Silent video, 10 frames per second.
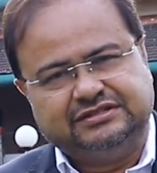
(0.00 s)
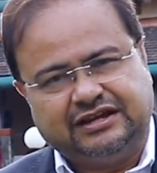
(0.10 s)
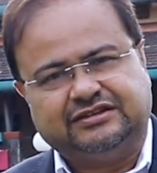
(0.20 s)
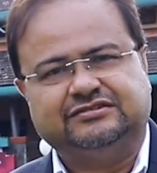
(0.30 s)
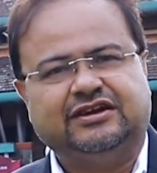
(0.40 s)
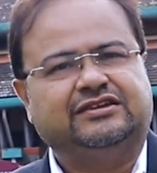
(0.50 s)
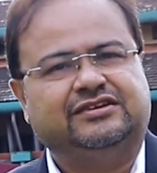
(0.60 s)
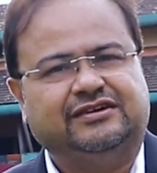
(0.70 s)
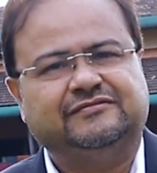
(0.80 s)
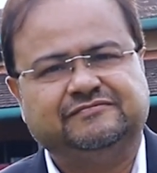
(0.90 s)
that is right
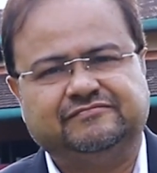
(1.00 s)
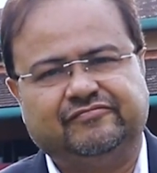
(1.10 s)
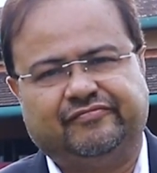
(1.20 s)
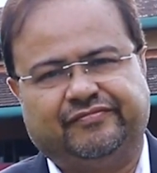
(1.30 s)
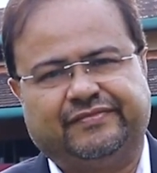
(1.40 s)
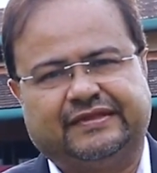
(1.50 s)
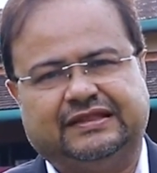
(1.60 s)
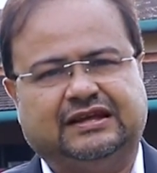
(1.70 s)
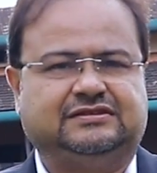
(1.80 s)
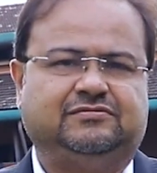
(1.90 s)
here.
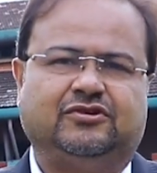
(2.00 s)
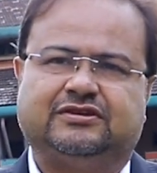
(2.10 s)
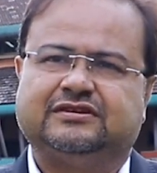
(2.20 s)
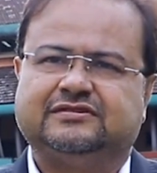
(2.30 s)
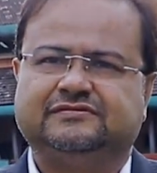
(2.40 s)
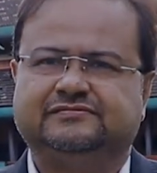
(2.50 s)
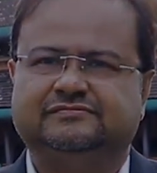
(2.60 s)
That's about it.